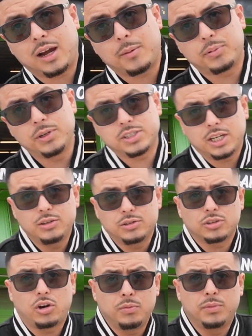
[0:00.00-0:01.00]
I appreciate you
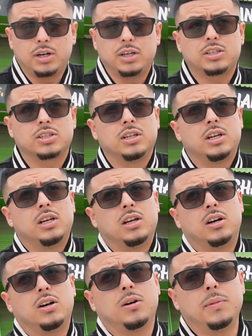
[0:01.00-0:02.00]
so much.
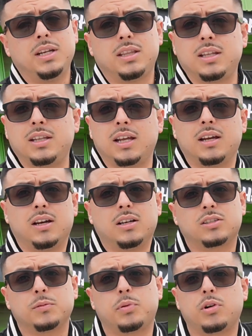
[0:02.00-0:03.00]
Anything that
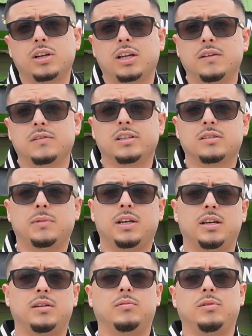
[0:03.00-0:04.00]
a supporter gives us,
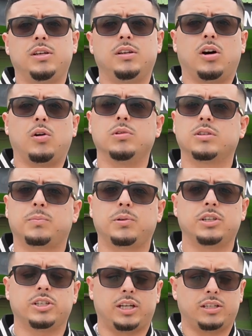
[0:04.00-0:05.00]
man, we always
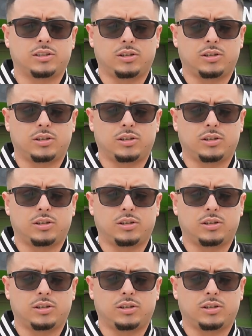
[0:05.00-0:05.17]
appreciate.